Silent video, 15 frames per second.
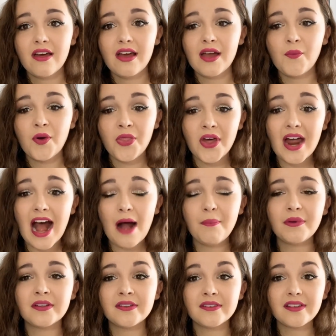And when that
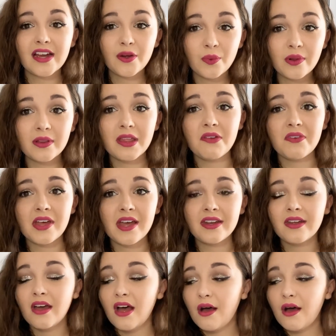happens, I will give it.